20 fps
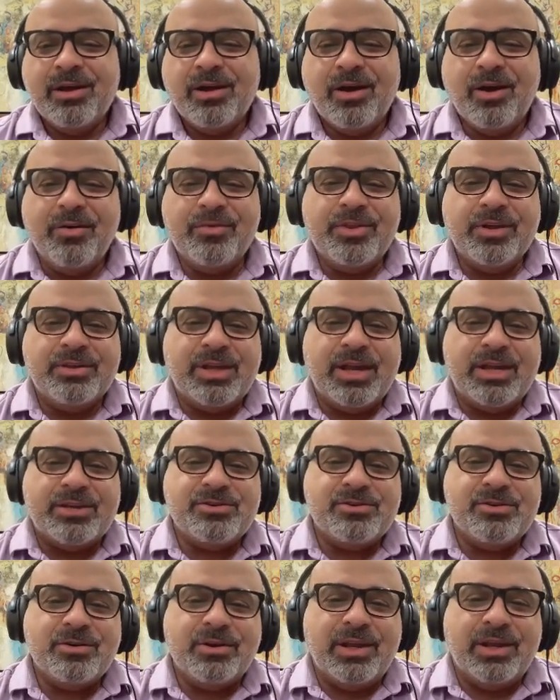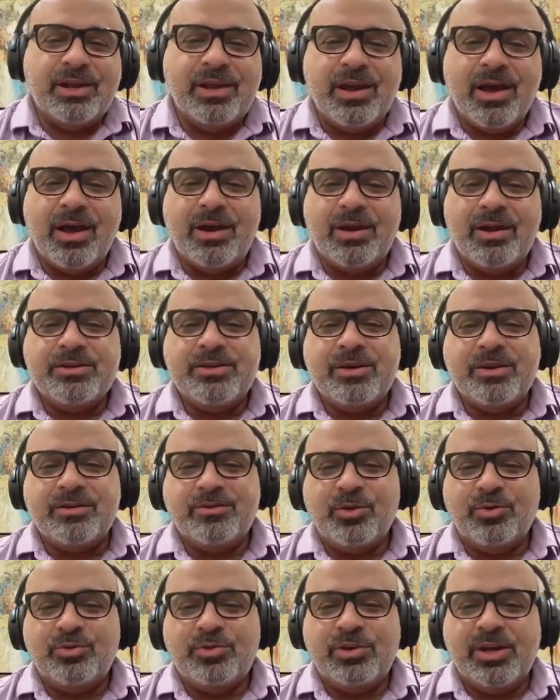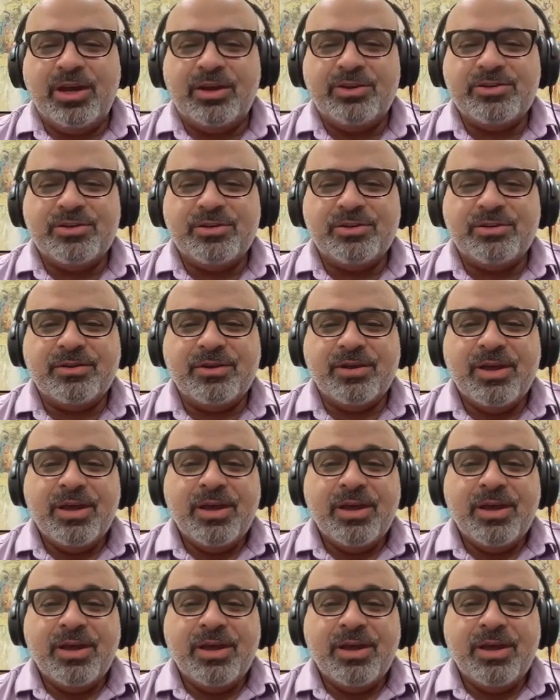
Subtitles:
of the National Leadiology Association